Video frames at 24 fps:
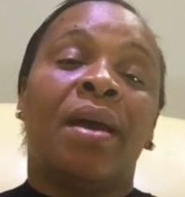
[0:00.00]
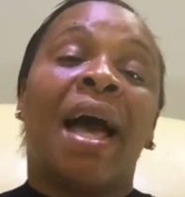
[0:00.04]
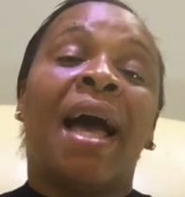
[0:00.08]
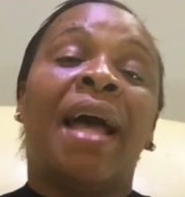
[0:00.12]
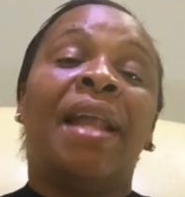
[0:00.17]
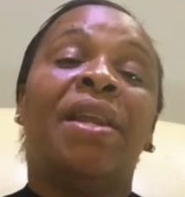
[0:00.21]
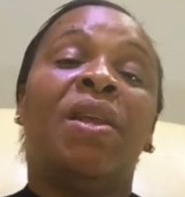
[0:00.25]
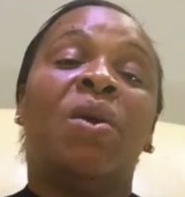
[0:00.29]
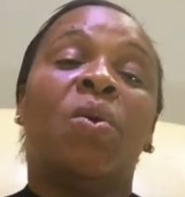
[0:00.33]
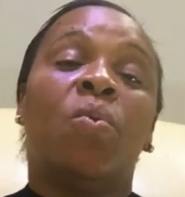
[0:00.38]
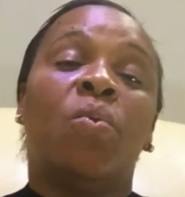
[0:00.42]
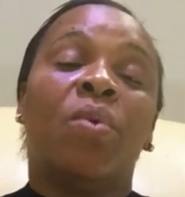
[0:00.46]

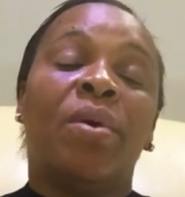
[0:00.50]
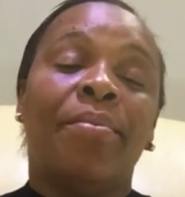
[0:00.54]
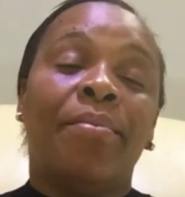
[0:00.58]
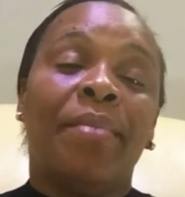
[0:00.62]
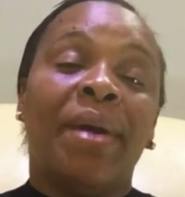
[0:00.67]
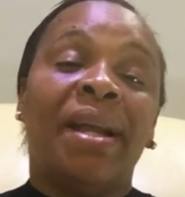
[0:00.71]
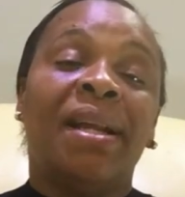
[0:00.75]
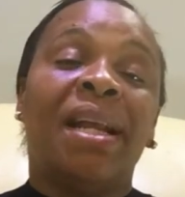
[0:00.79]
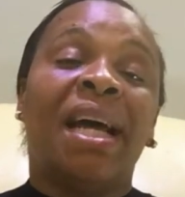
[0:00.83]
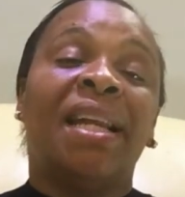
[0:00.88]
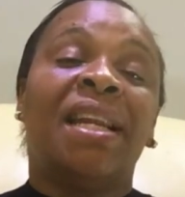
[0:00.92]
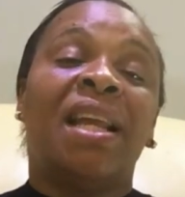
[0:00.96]
And the
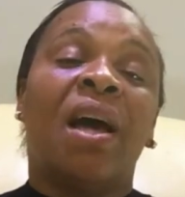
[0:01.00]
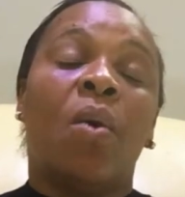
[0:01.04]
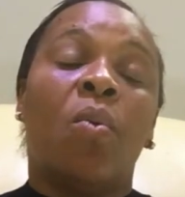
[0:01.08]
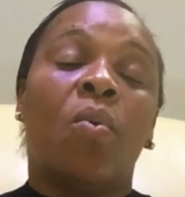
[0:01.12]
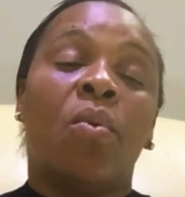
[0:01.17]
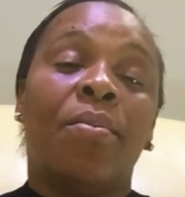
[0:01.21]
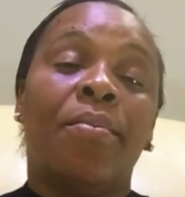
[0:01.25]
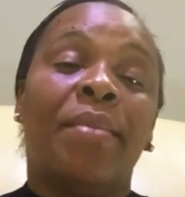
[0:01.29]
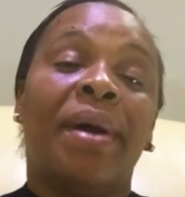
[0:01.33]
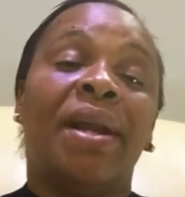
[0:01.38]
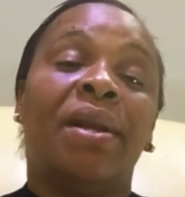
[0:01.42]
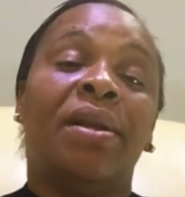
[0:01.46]

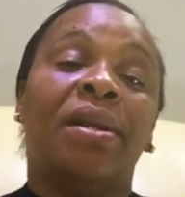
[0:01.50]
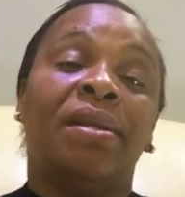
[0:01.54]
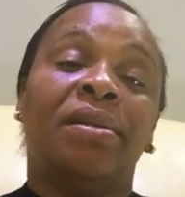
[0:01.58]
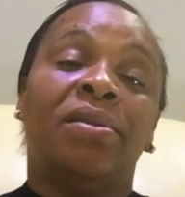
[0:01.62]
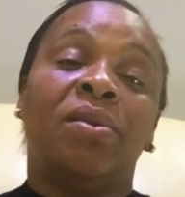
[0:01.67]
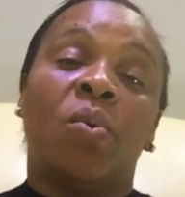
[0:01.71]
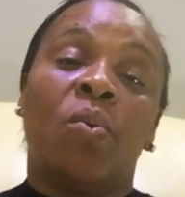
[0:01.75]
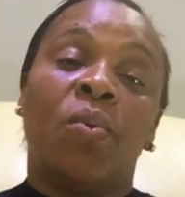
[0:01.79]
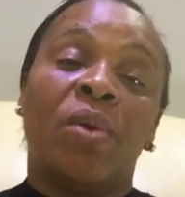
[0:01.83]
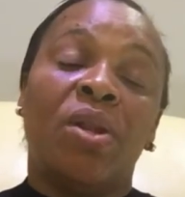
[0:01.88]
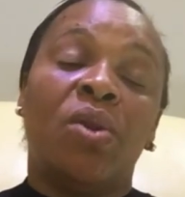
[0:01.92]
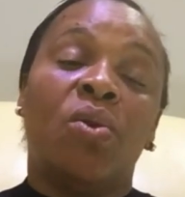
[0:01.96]

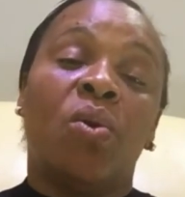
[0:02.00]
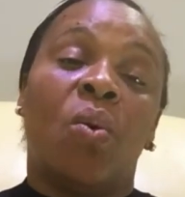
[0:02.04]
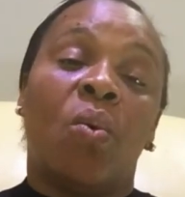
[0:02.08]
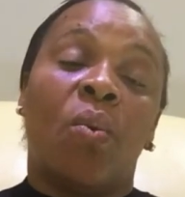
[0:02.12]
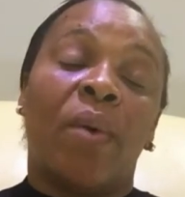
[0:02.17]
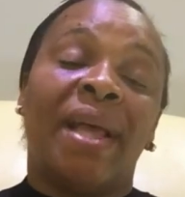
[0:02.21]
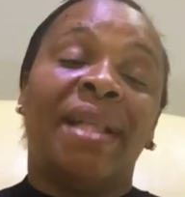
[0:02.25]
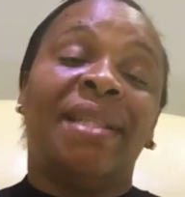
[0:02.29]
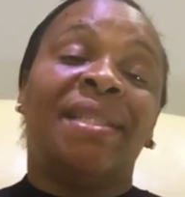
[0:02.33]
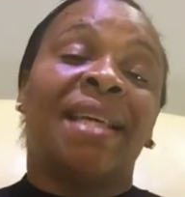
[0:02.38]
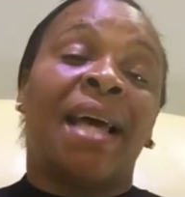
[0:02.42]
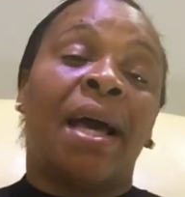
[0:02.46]
widow
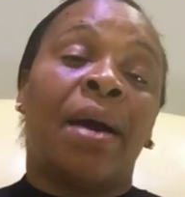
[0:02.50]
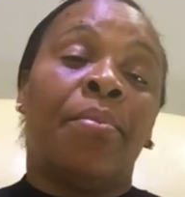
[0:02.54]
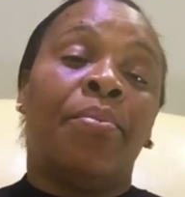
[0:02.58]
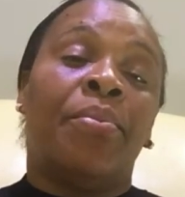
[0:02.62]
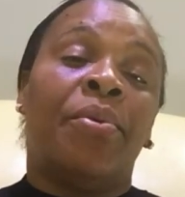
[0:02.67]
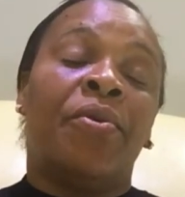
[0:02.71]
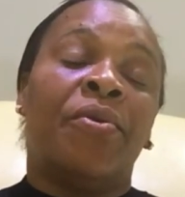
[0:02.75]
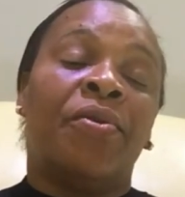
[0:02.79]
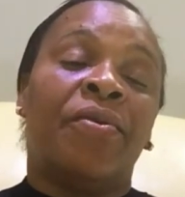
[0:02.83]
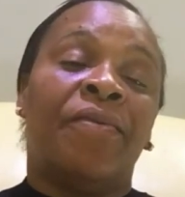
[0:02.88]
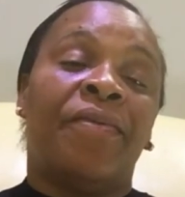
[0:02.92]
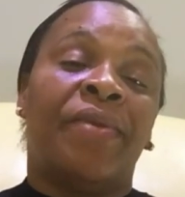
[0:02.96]
went and
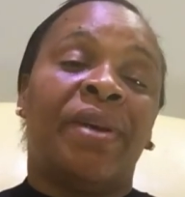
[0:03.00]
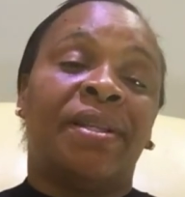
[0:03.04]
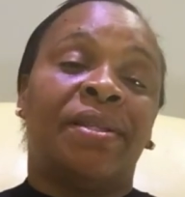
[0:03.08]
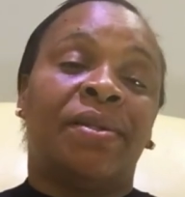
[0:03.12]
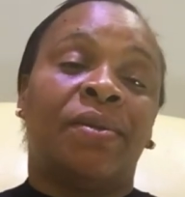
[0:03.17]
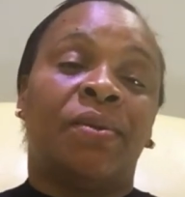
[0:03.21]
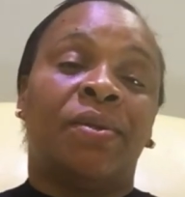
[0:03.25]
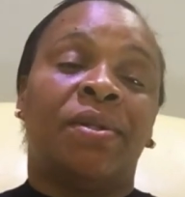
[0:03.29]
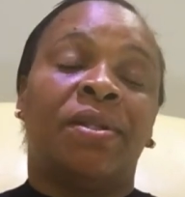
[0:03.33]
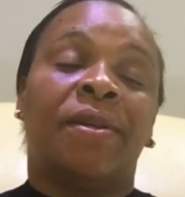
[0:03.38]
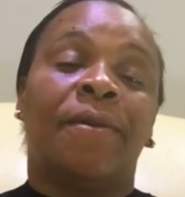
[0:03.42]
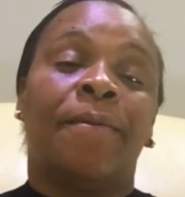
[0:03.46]
borrowed
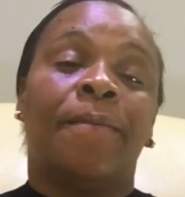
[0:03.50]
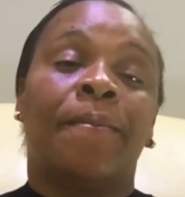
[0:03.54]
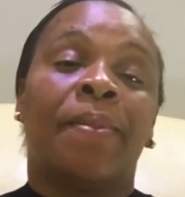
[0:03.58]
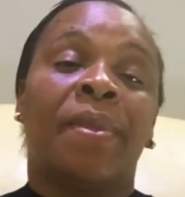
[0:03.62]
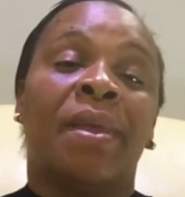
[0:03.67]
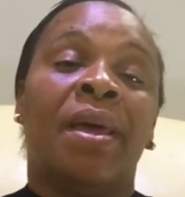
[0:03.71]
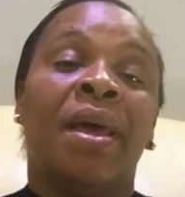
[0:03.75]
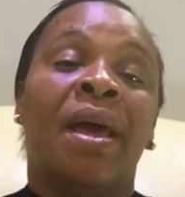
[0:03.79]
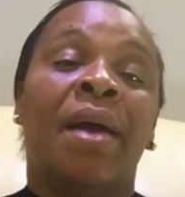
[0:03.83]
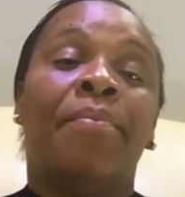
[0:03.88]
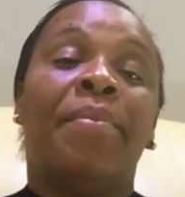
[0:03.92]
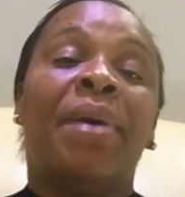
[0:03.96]
vessels.
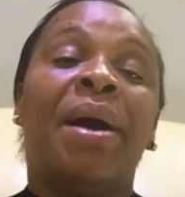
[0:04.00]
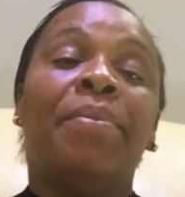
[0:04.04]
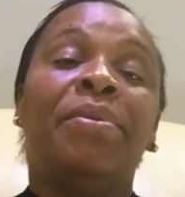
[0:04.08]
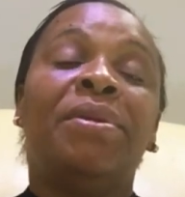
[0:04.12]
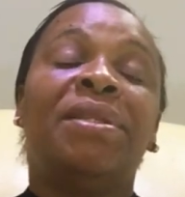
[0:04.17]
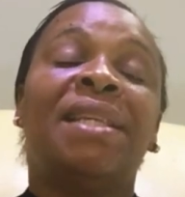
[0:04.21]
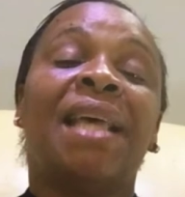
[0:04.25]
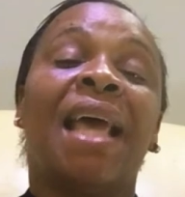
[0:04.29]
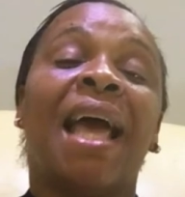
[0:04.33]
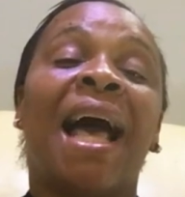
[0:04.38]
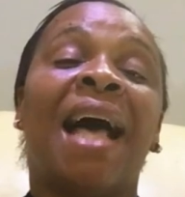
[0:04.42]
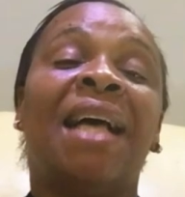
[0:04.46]
Bible
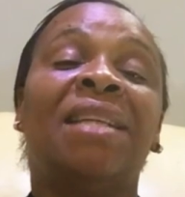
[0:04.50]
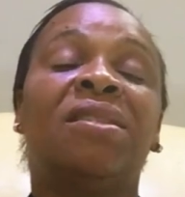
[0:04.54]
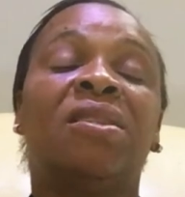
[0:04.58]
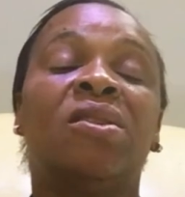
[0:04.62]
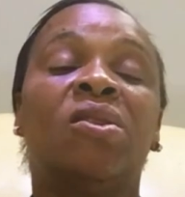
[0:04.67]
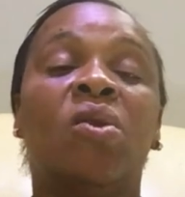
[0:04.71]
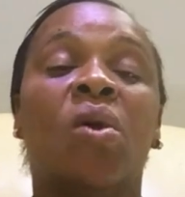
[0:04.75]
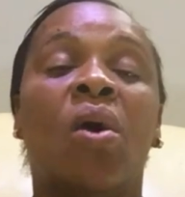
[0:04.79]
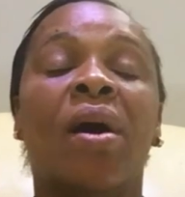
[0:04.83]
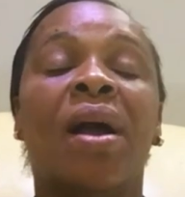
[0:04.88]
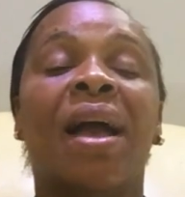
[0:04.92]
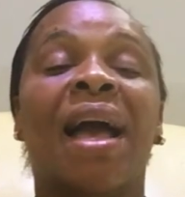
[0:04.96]
says, as
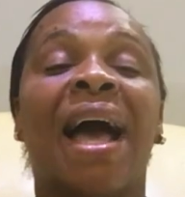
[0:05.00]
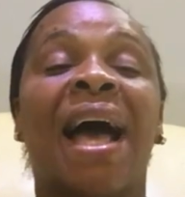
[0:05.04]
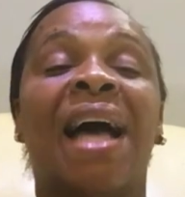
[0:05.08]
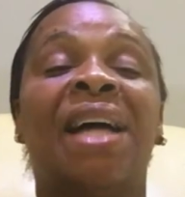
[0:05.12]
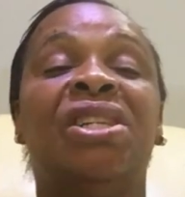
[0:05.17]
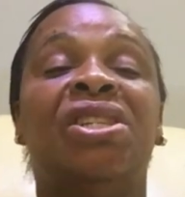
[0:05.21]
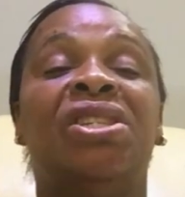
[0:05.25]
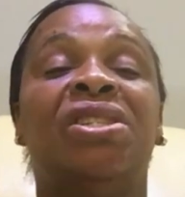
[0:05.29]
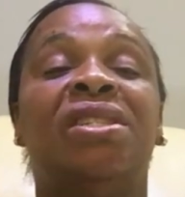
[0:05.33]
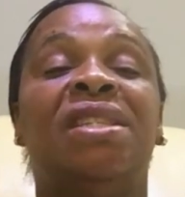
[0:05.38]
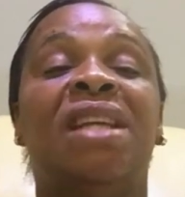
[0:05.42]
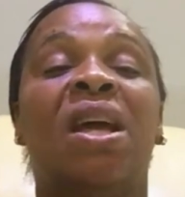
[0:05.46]
long
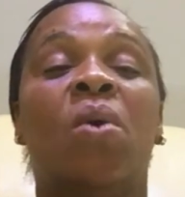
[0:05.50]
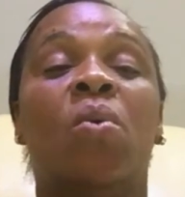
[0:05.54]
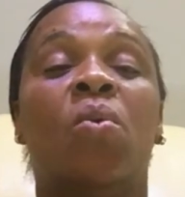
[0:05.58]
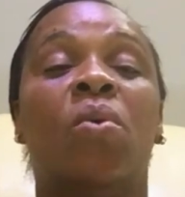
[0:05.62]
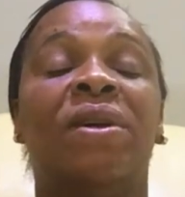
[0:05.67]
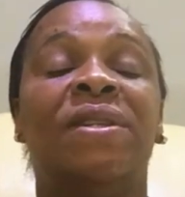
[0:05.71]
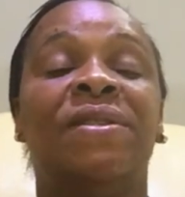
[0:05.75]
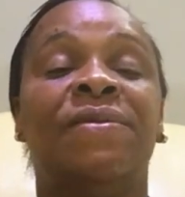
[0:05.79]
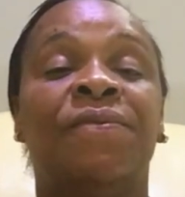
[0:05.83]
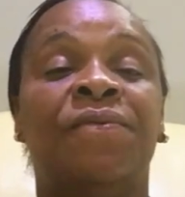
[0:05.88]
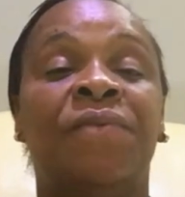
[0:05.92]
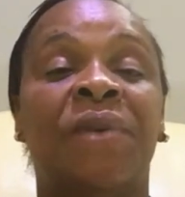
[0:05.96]
as there
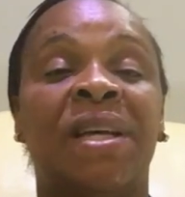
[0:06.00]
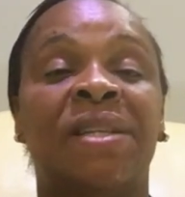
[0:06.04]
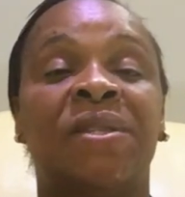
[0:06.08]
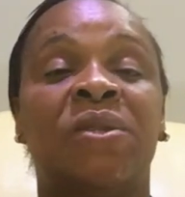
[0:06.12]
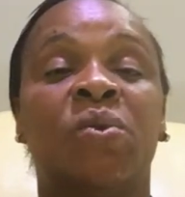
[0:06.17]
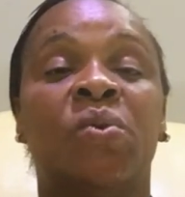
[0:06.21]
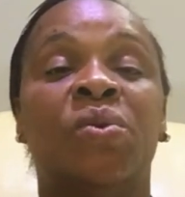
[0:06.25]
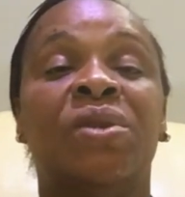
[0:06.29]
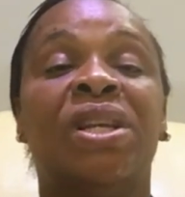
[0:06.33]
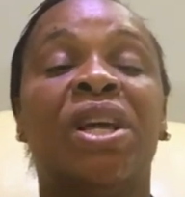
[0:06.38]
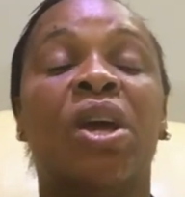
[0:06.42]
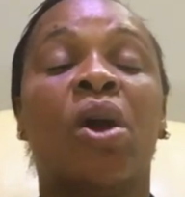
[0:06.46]
was
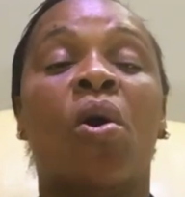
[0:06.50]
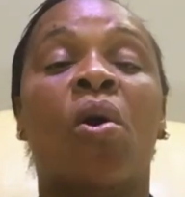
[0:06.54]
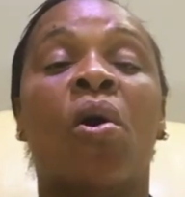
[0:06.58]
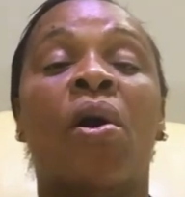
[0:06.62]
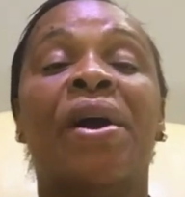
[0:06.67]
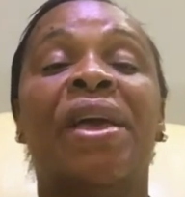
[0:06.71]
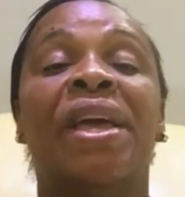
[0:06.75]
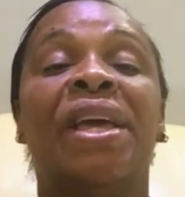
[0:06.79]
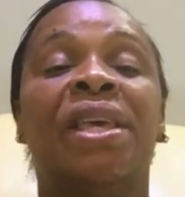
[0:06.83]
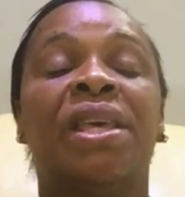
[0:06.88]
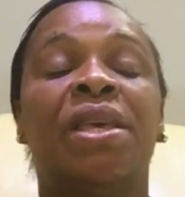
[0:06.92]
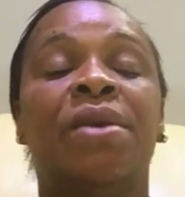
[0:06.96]
vessel, the
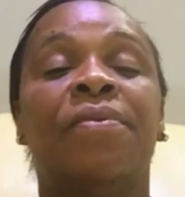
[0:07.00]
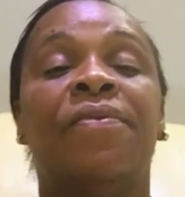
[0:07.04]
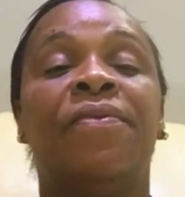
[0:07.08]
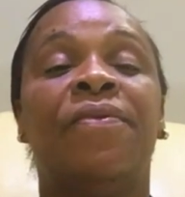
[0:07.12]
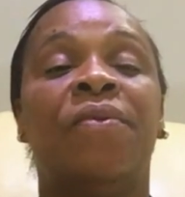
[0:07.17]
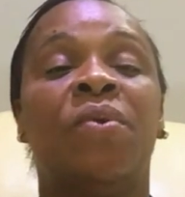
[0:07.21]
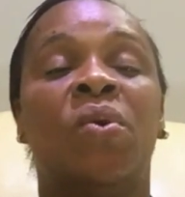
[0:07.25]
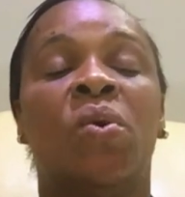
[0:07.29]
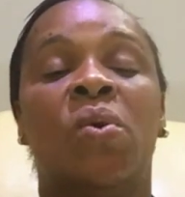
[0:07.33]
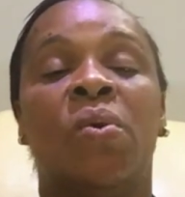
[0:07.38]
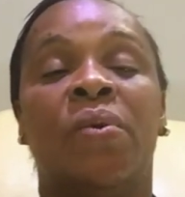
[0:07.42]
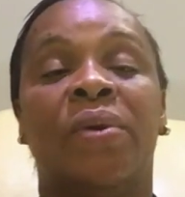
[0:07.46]
oil kept
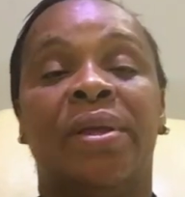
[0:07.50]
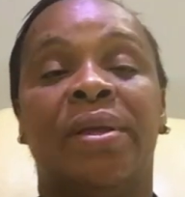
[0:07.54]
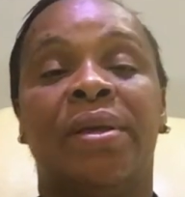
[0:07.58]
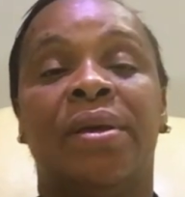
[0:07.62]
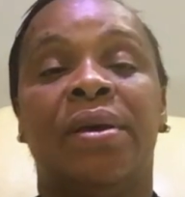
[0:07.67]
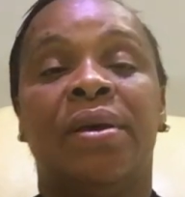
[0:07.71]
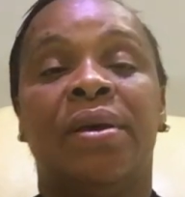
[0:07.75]
flowing.